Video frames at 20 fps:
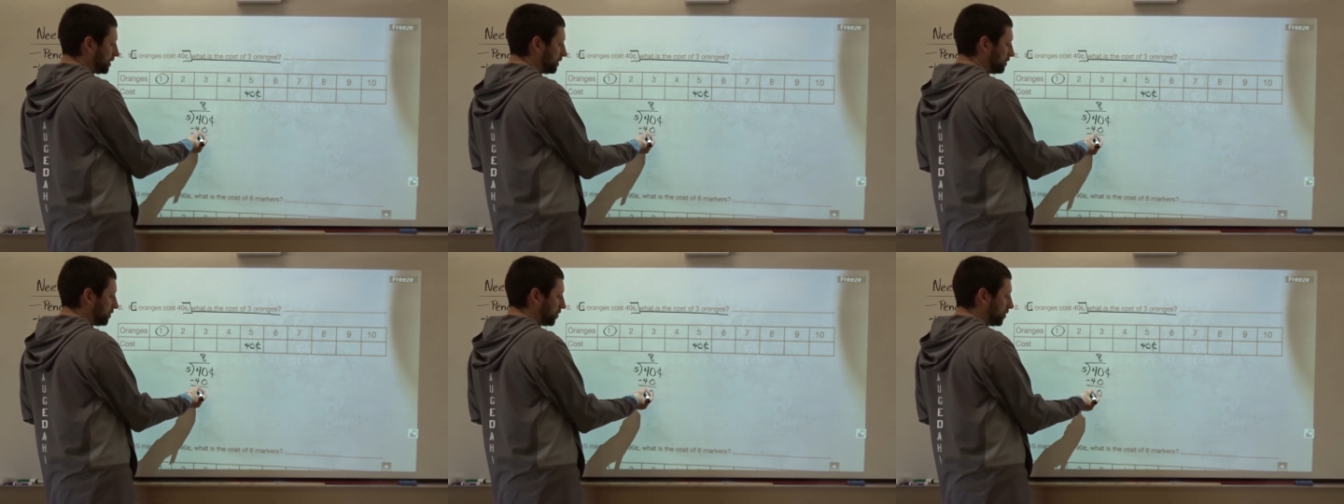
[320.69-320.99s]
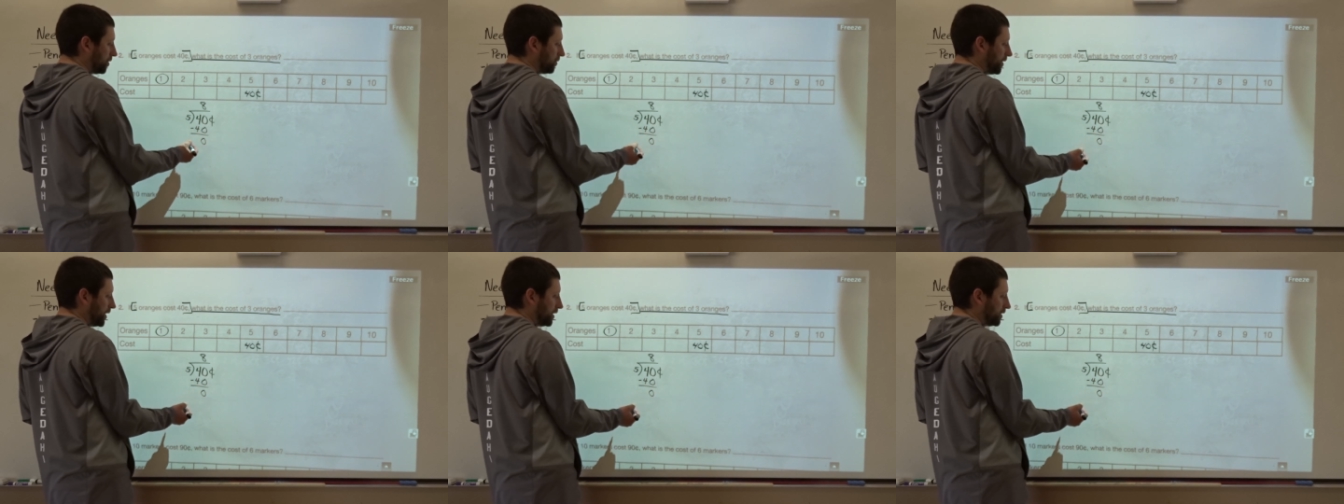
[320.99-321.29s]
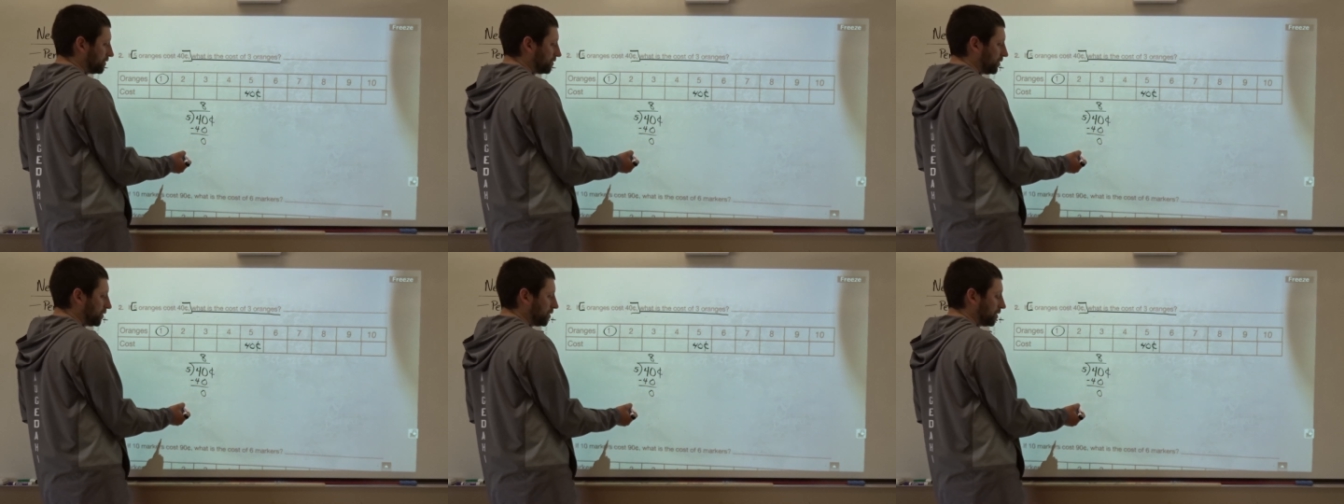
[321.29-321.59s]
and 4
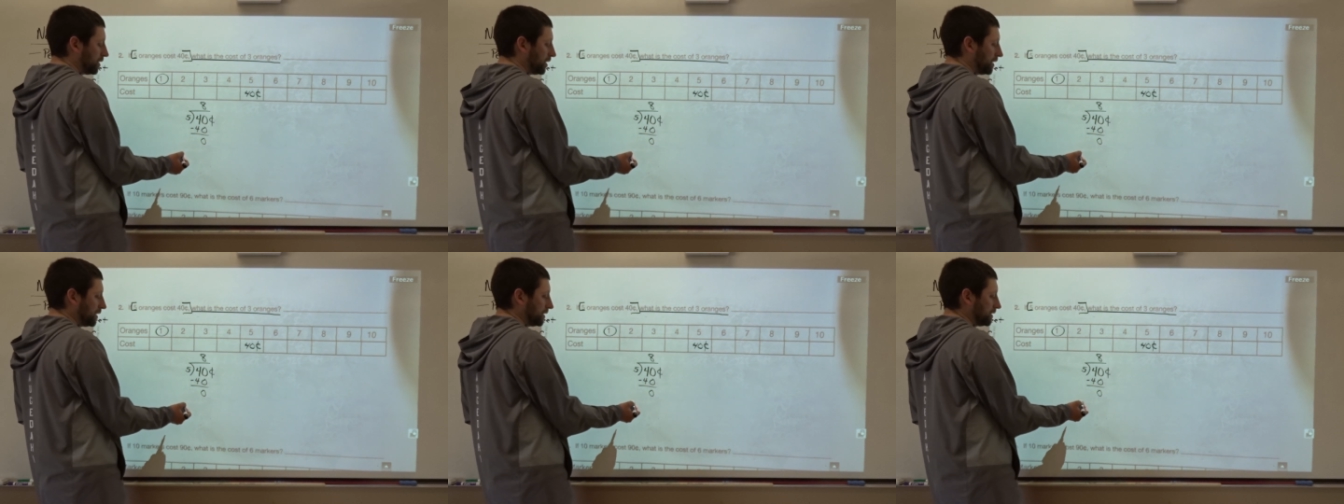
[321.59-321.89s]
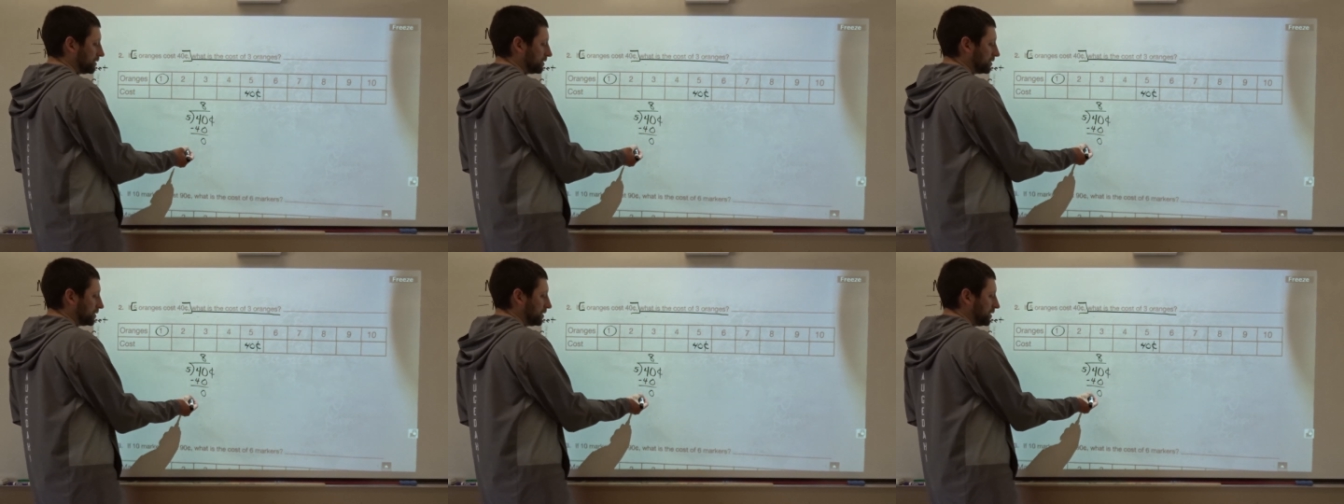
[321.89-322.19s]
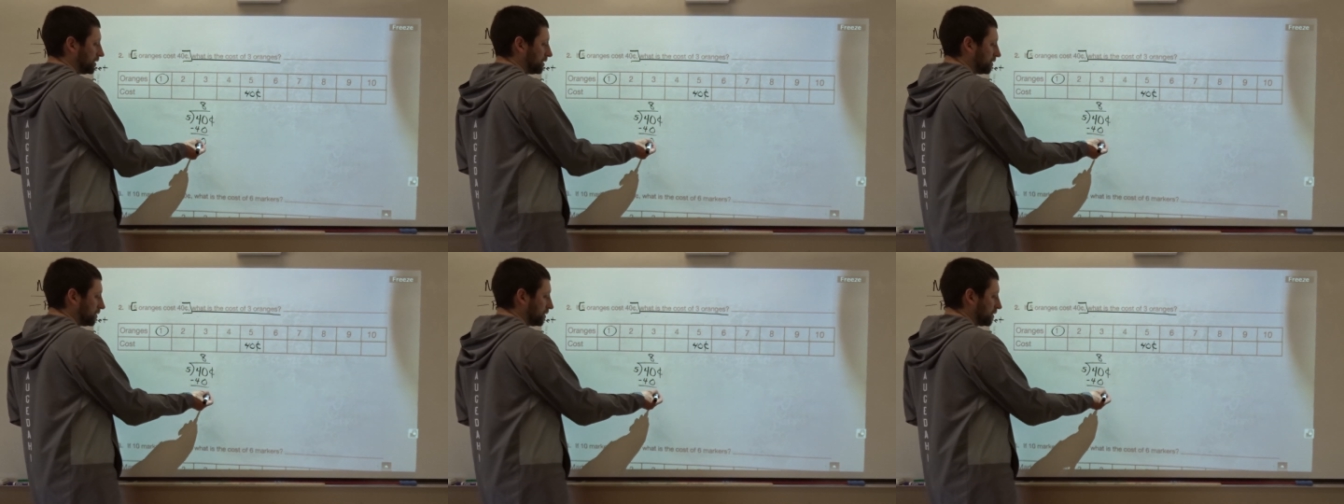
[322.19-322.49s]
minus 4 is
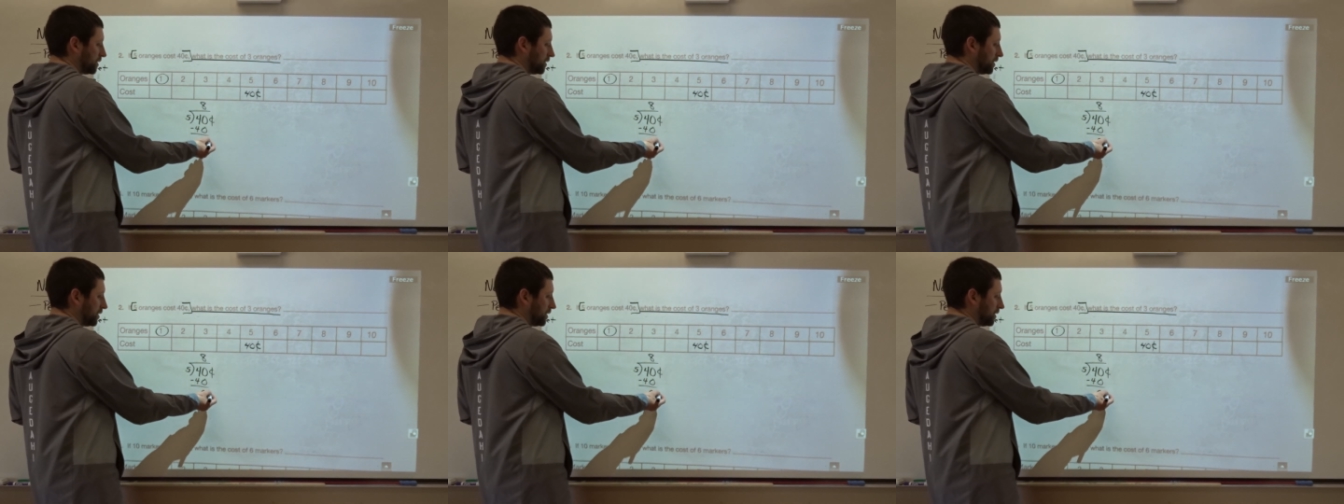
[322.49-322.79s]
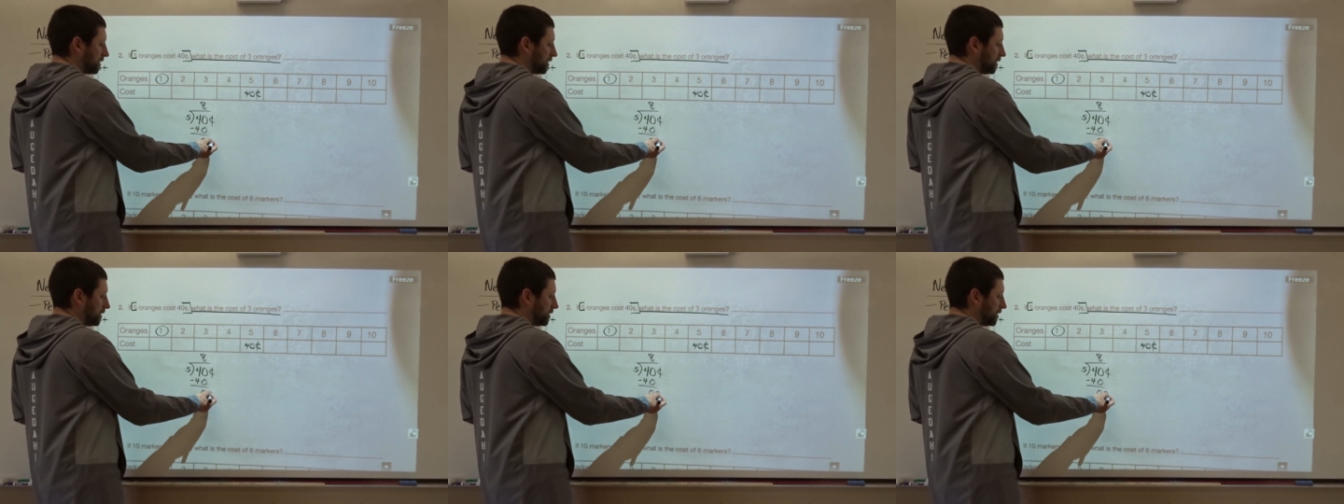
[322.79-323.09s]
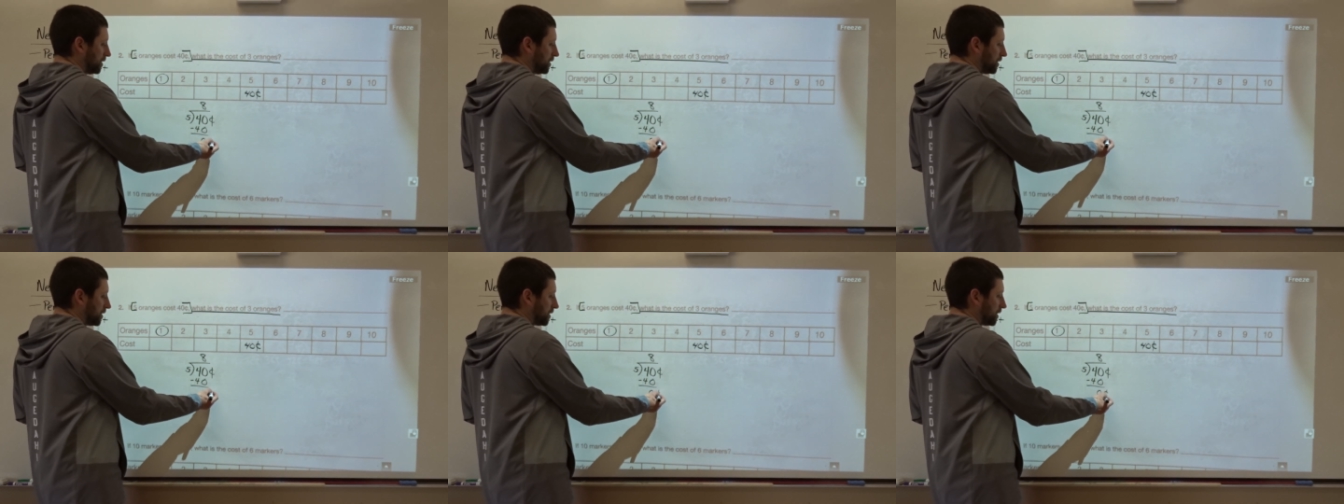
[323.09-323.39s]
0.
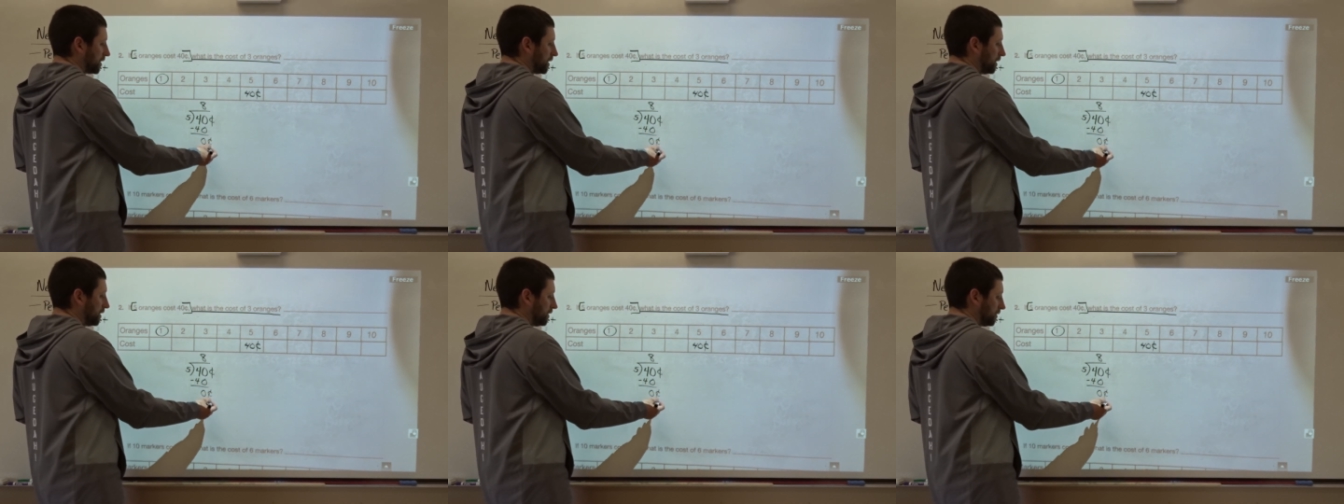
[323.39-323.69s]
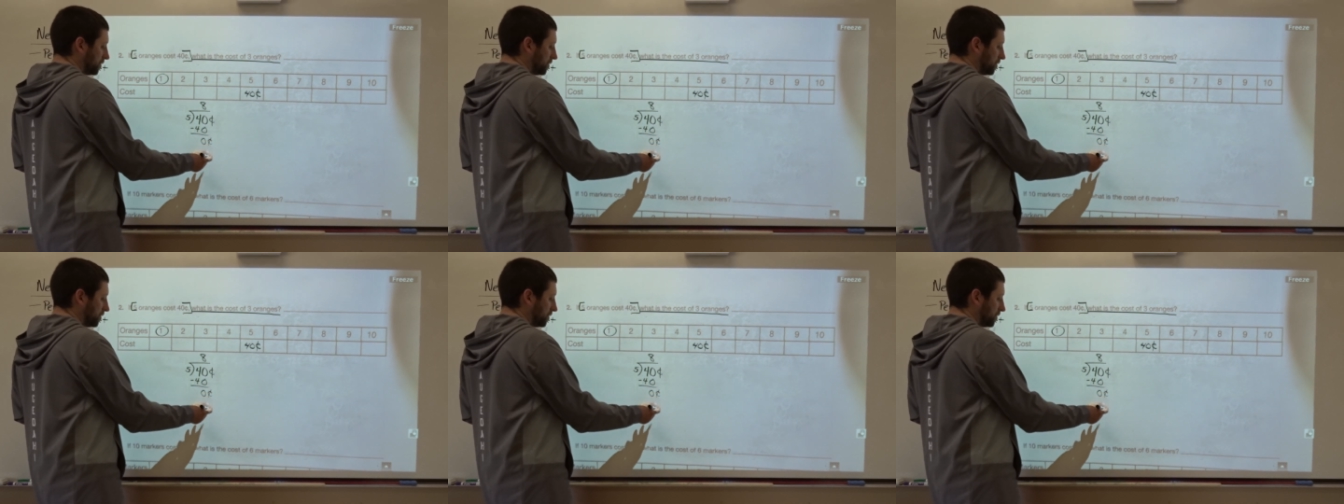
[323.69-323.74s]
Okay,